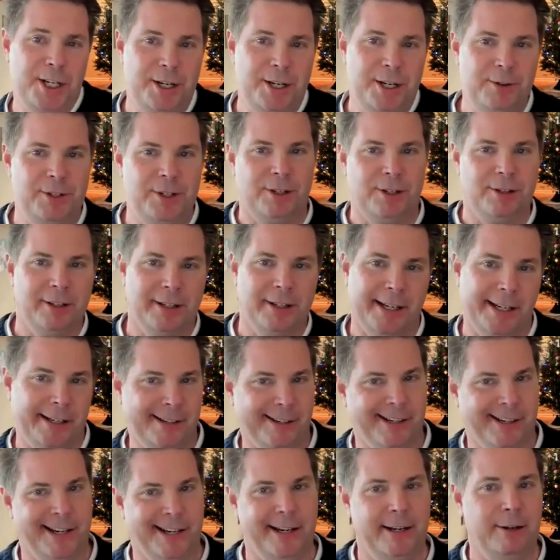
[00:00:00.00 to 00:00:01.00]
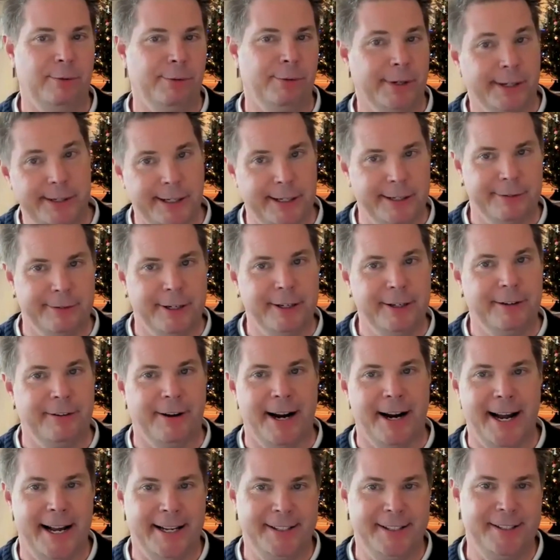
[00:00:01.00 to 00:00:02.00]
You're like, I work on
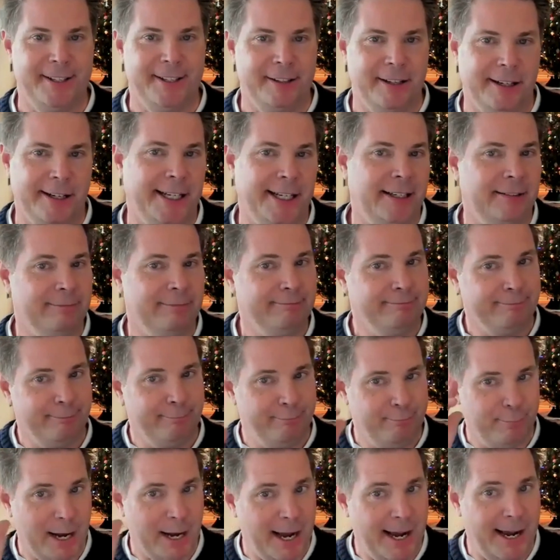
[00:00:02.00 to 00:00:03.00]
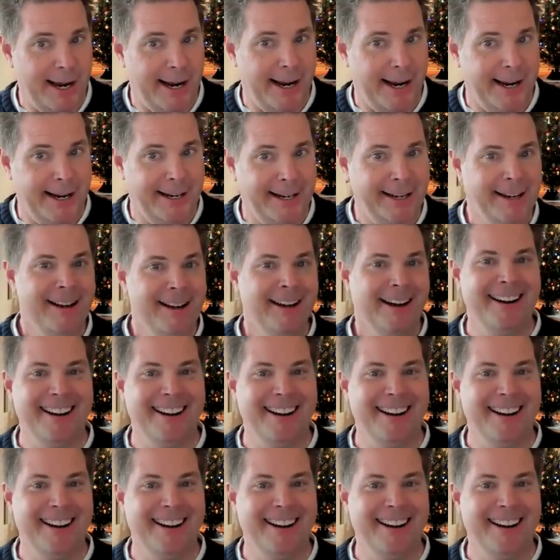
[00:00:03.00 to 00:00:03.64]
Rugrats. And they're like, bye.